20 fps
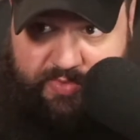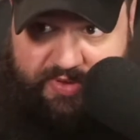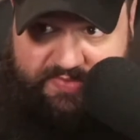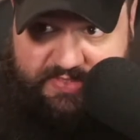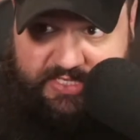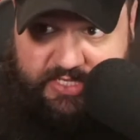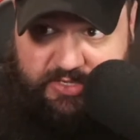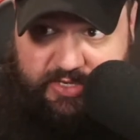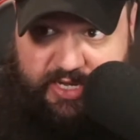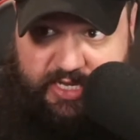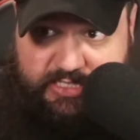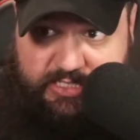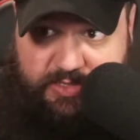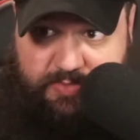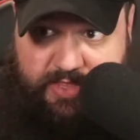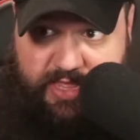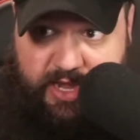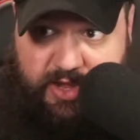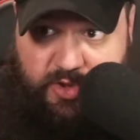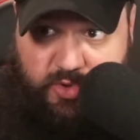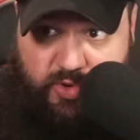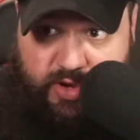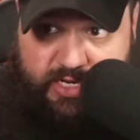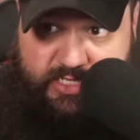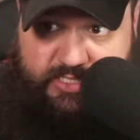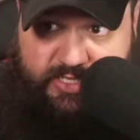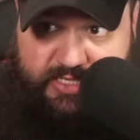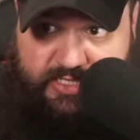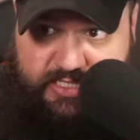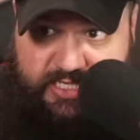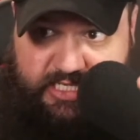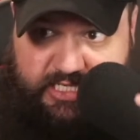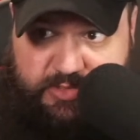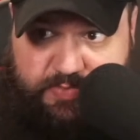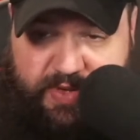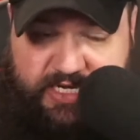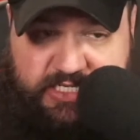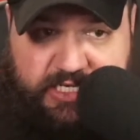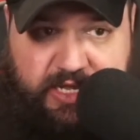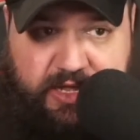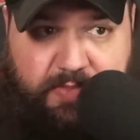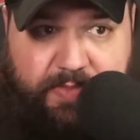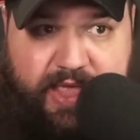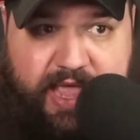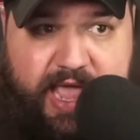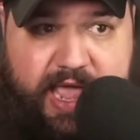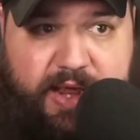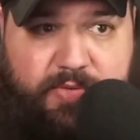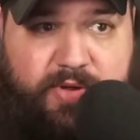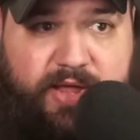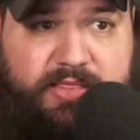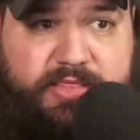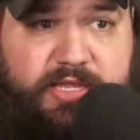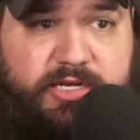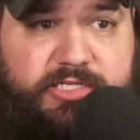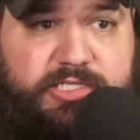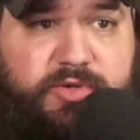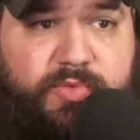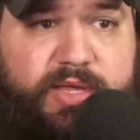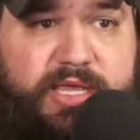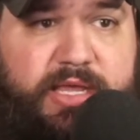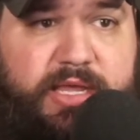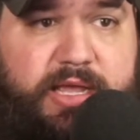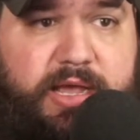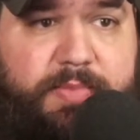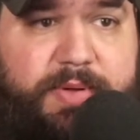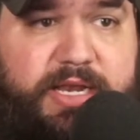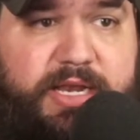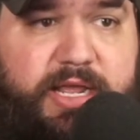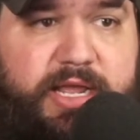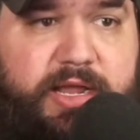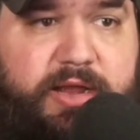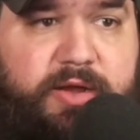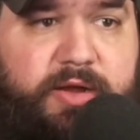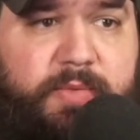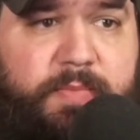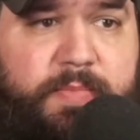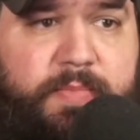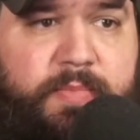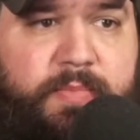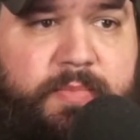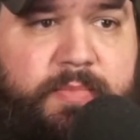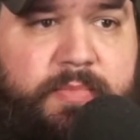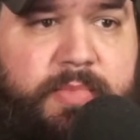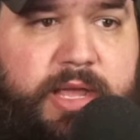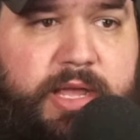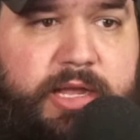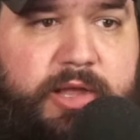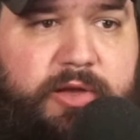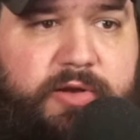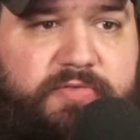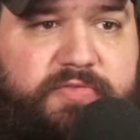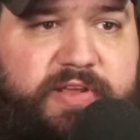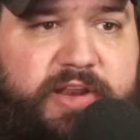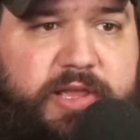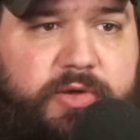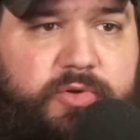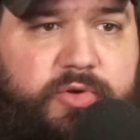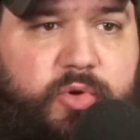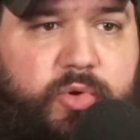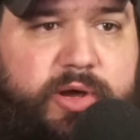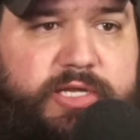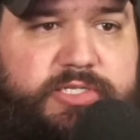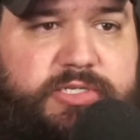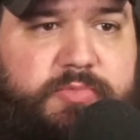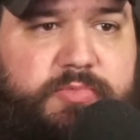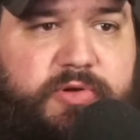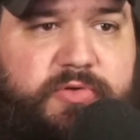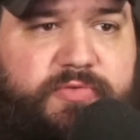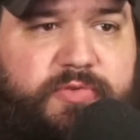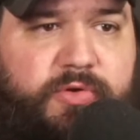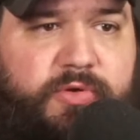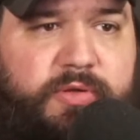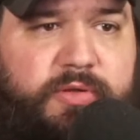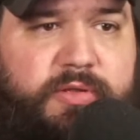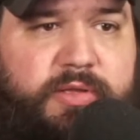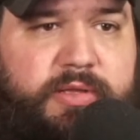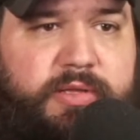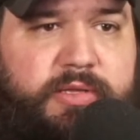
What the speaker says: We've still got some of that noise you can see, especially on my hat right there. So we can come into here and go to video noise removal